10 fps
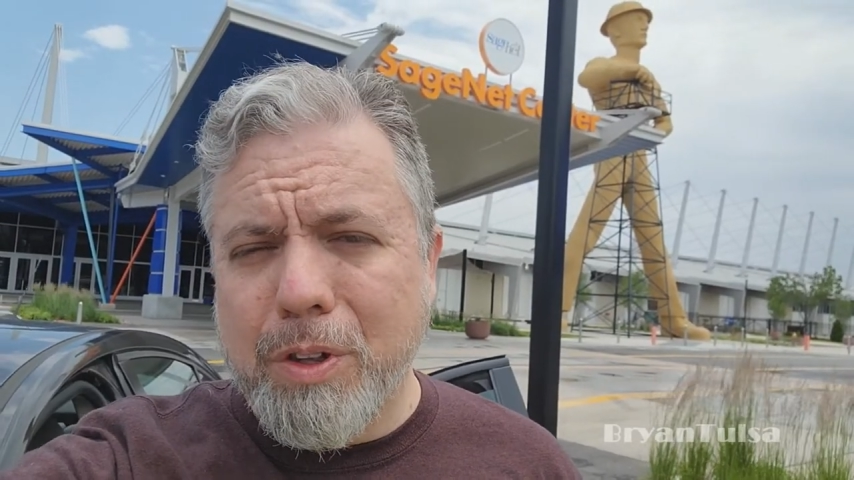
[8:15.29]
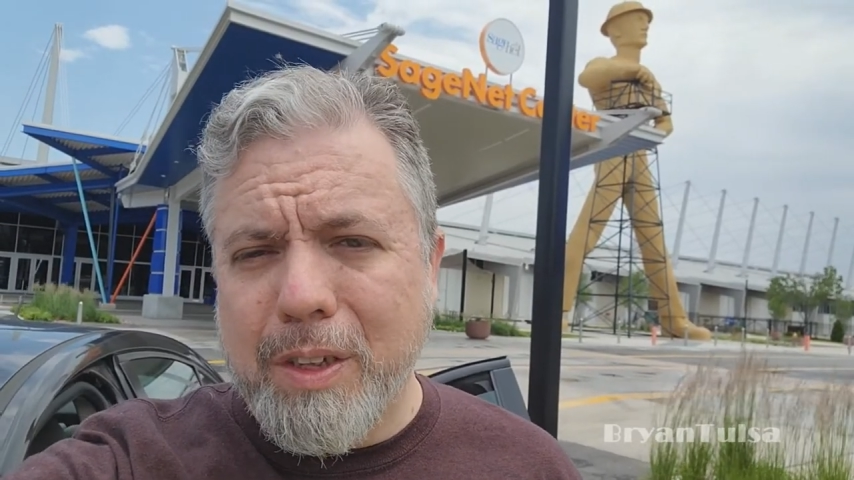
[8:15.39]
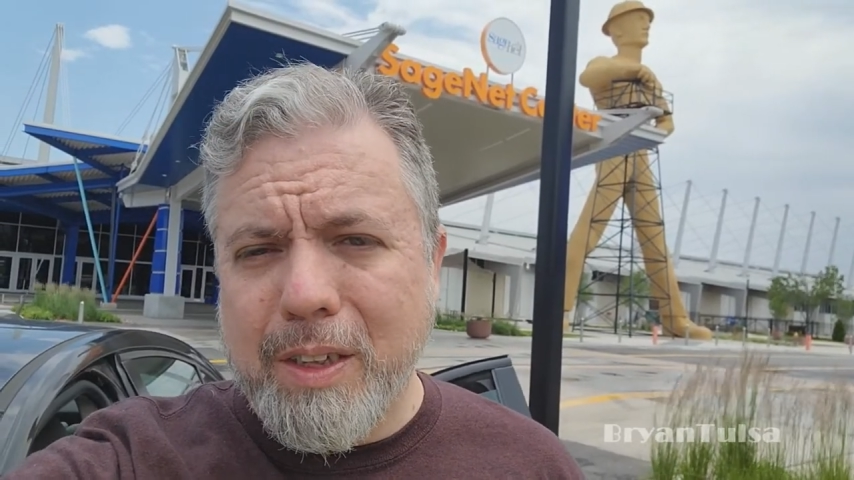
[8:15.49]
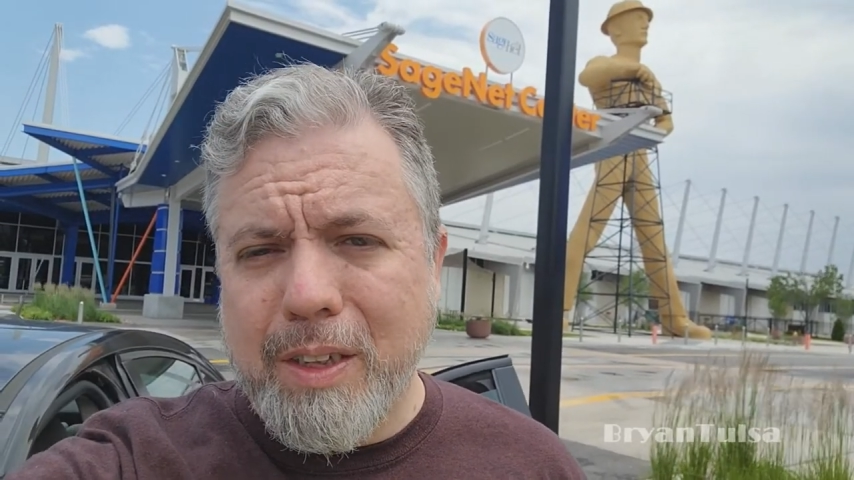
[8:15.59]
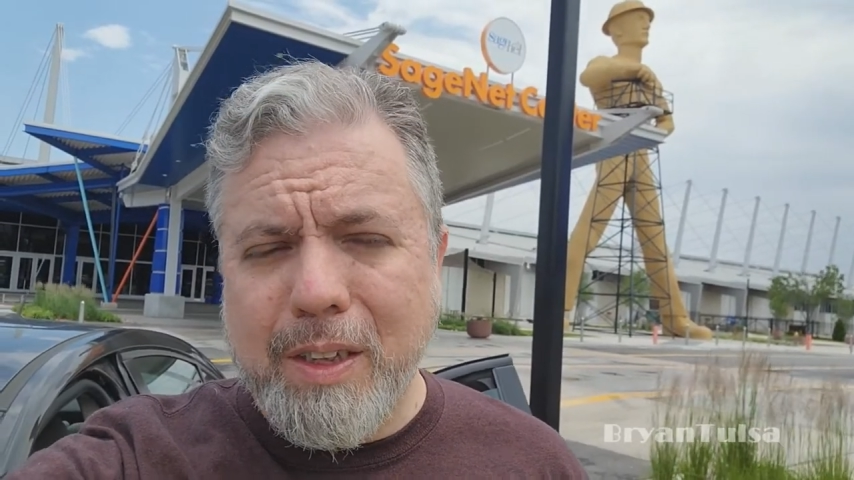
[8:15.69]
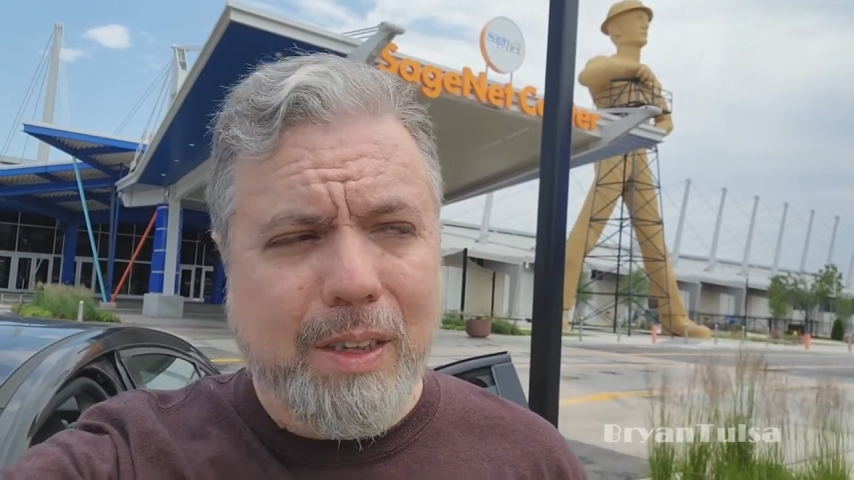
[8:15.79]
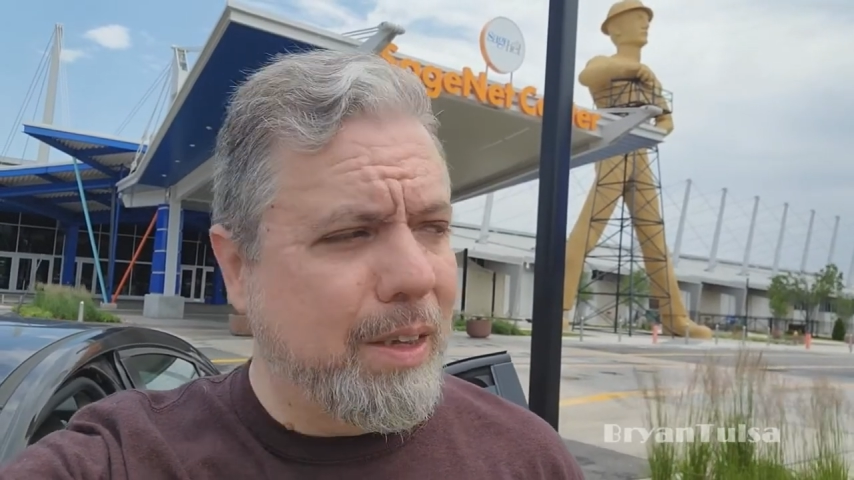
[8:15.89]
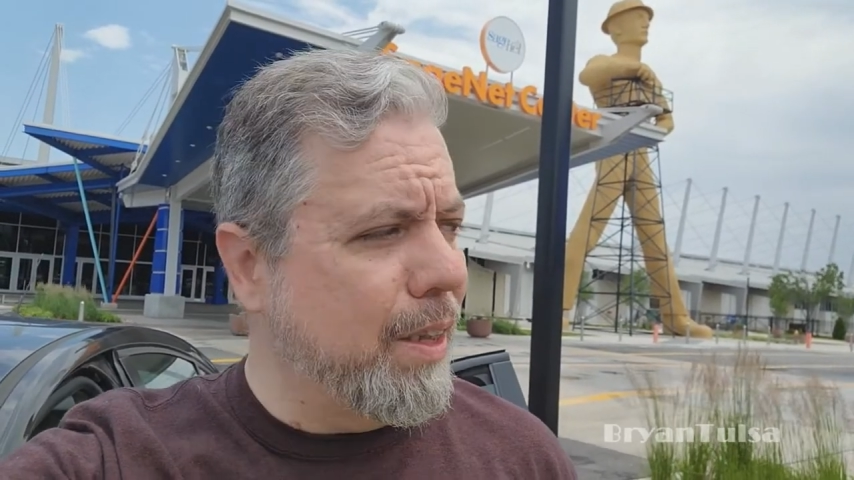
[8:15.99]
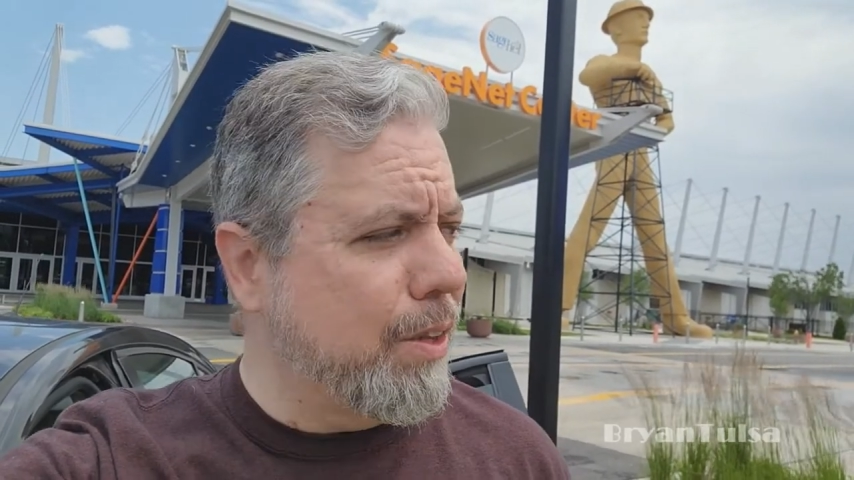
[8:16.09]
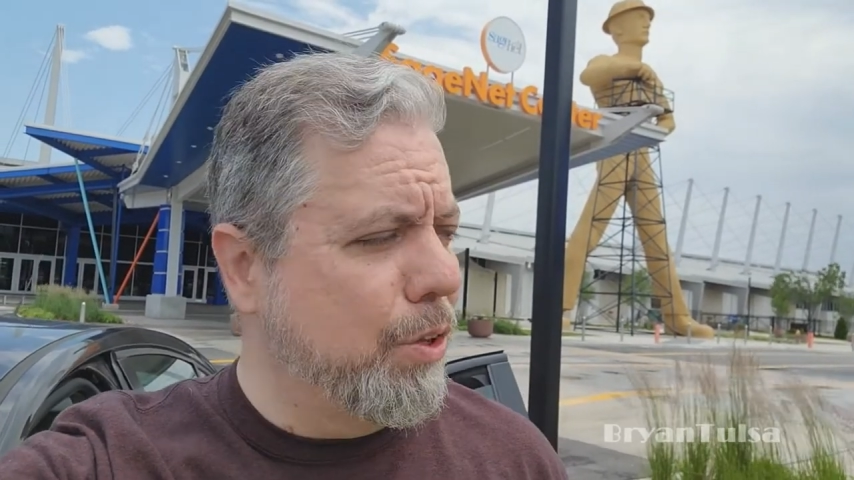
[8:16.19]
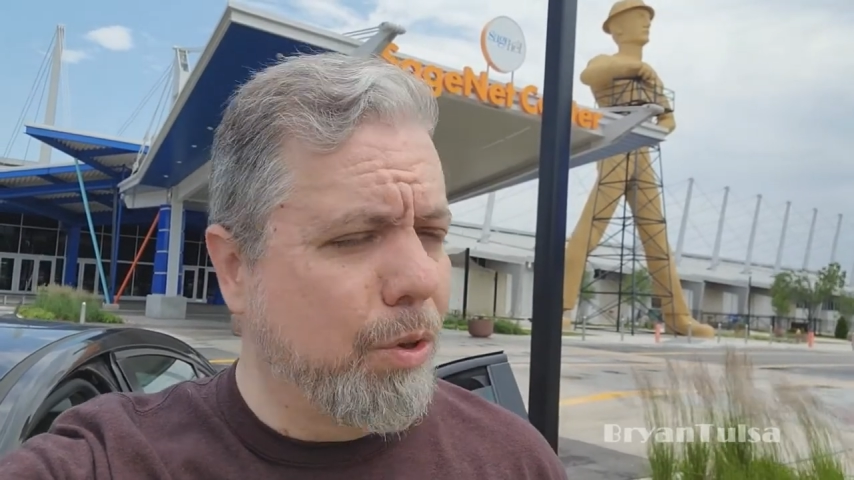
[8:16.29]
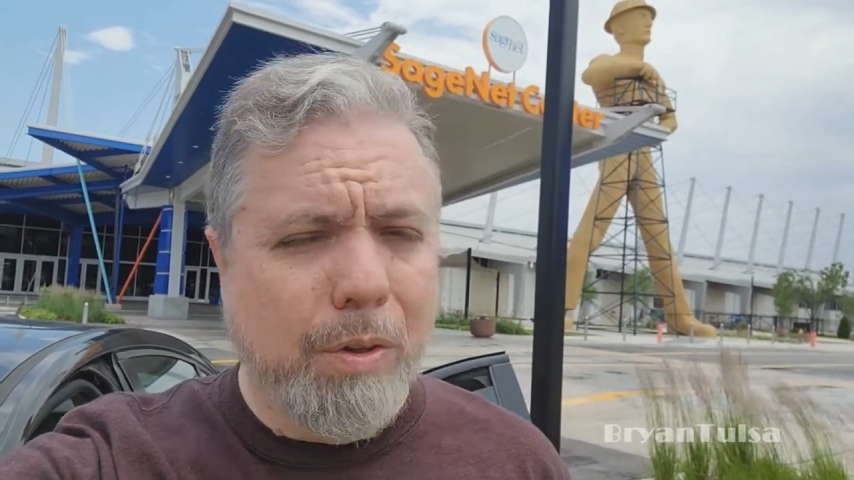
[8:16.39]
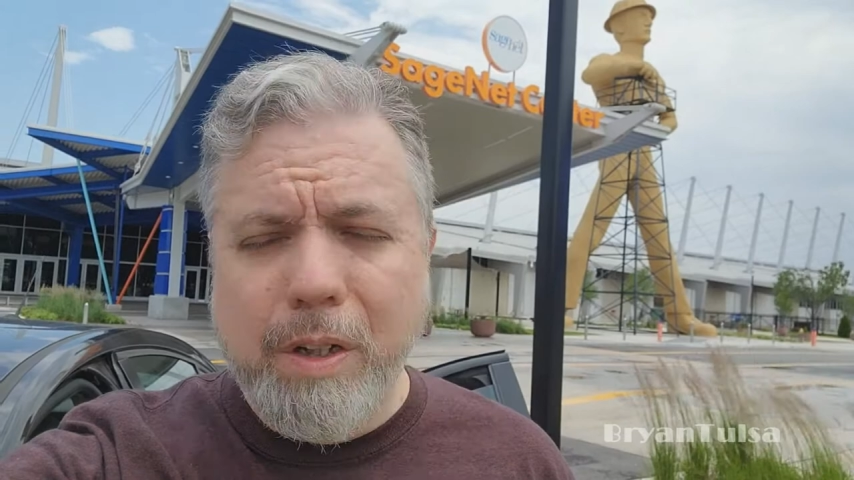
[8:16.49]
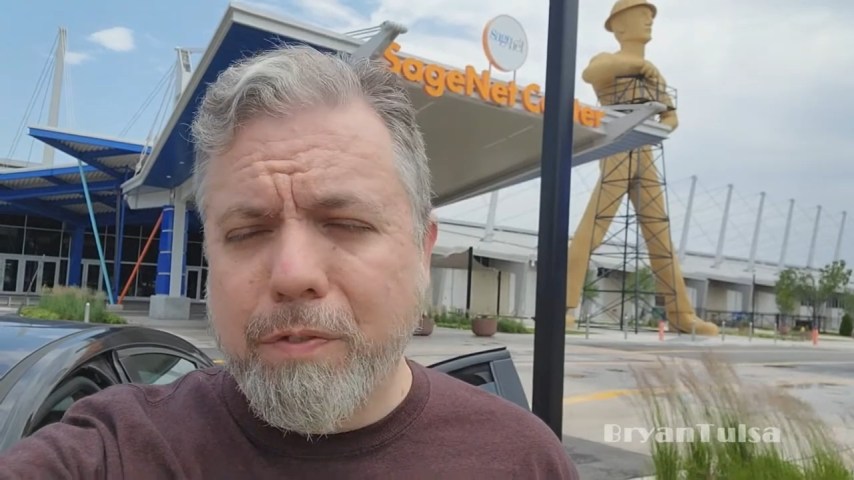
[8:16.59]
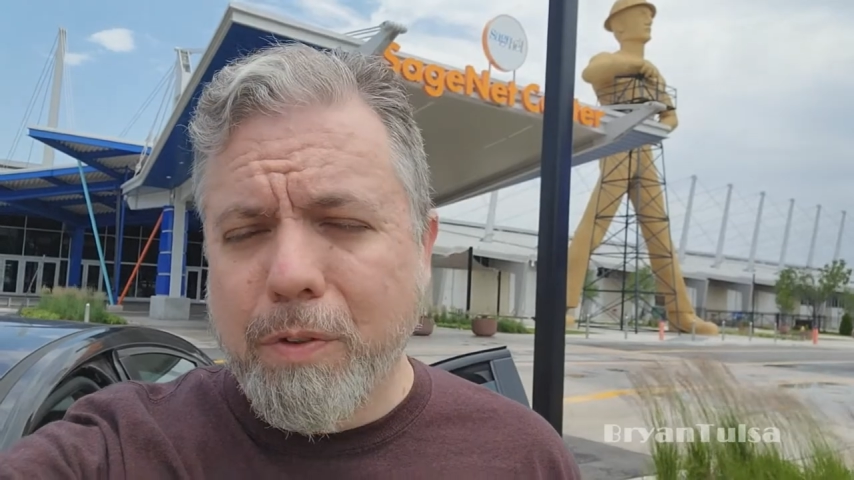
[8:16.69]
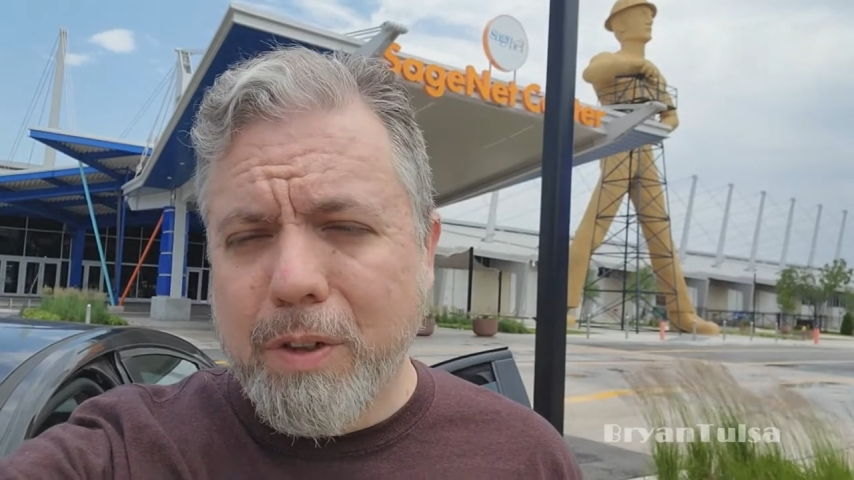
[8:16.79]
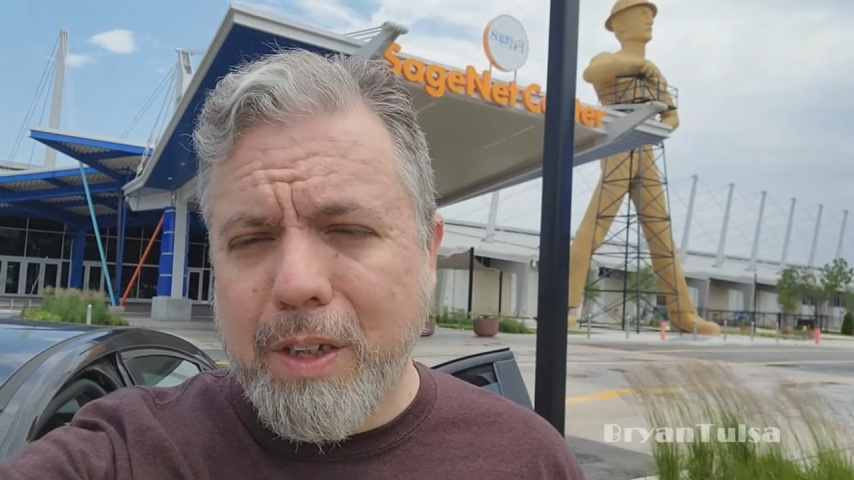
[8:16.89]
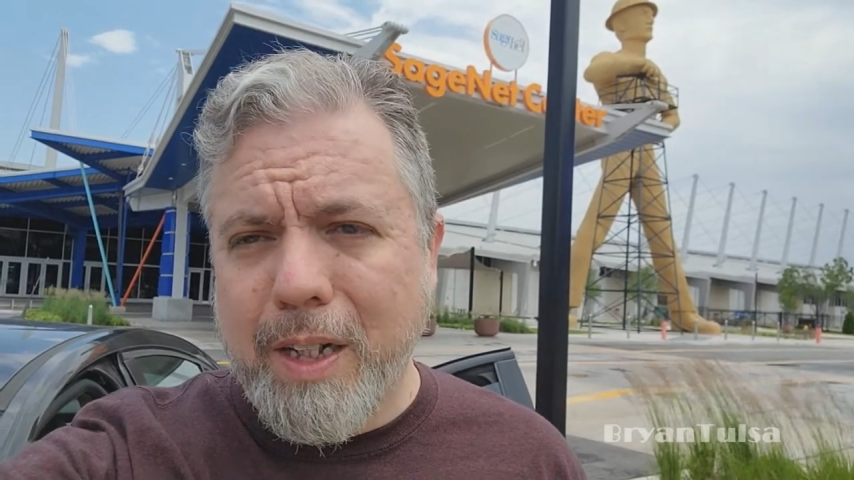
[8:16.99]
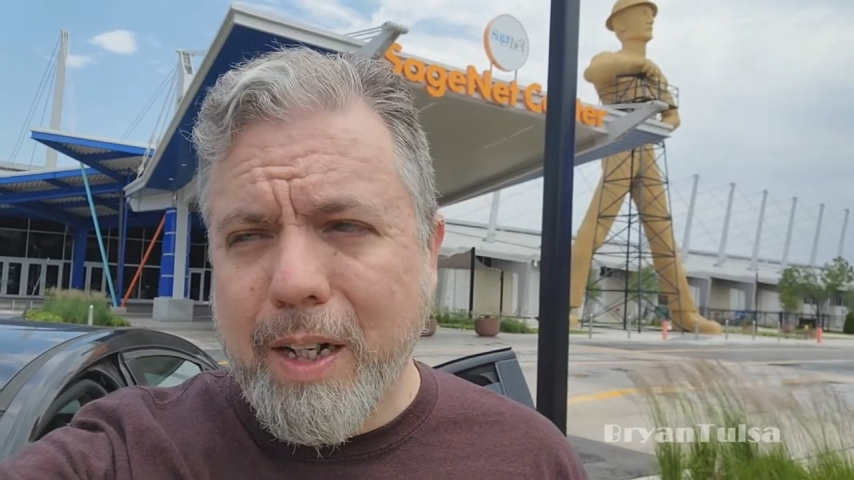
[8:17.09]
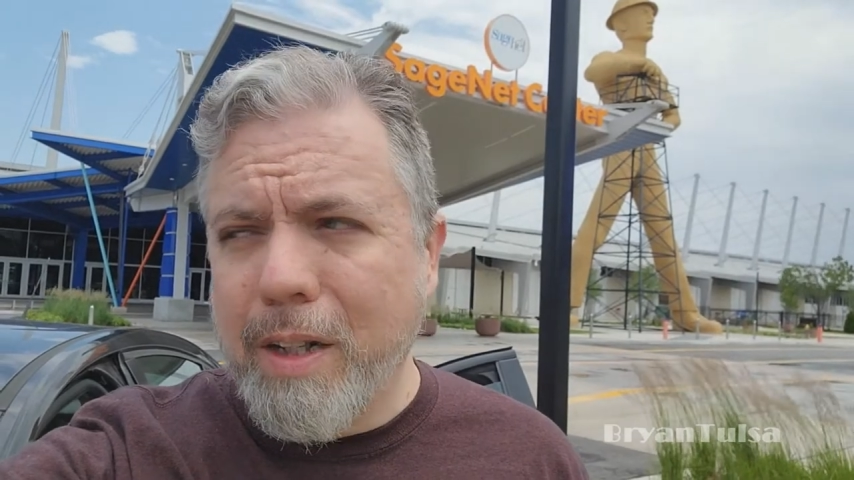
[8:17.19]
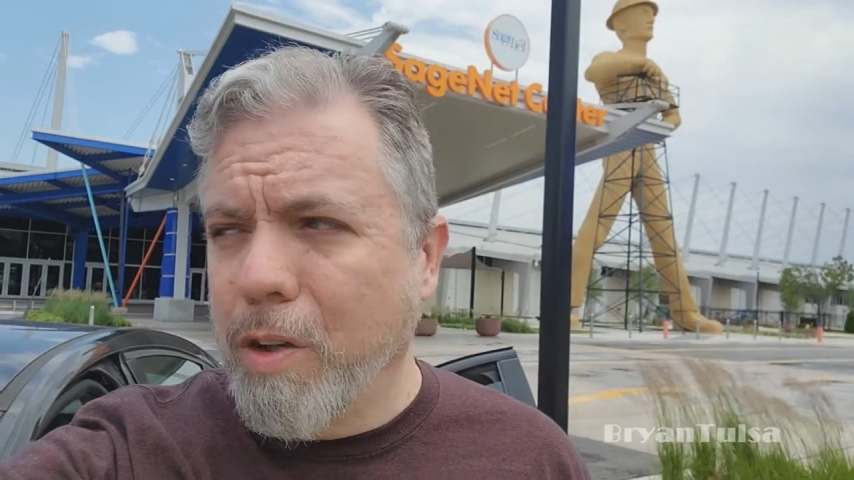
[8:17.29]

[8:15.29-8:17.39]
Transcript: 66 journey for today.